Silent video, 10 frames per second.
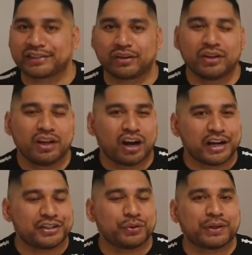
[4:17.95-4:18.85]
So
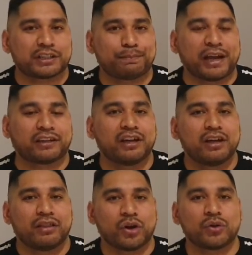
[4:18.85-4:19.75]
I do expect
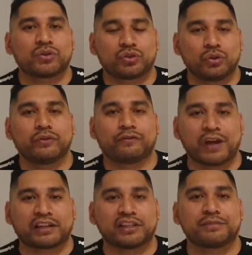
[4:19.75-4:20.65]
those two
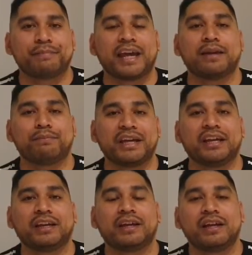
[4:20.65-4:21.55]
factors may
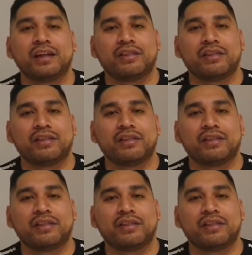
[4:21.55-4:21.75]
mean